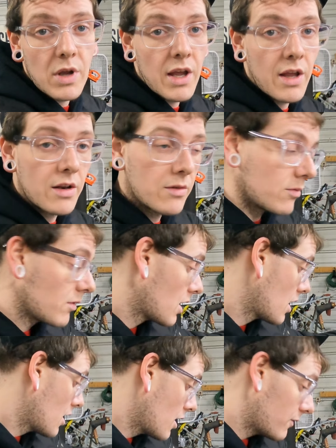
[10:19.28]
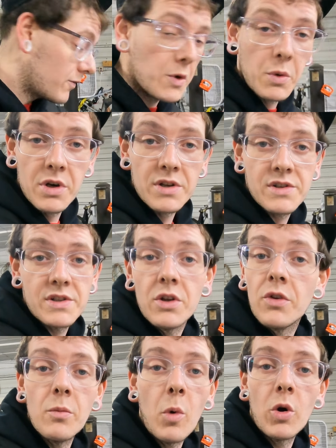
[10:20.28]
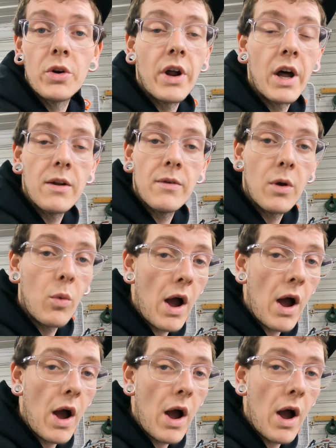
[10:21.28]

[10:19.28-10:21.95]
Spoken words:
And if you were to steal the motor out of it,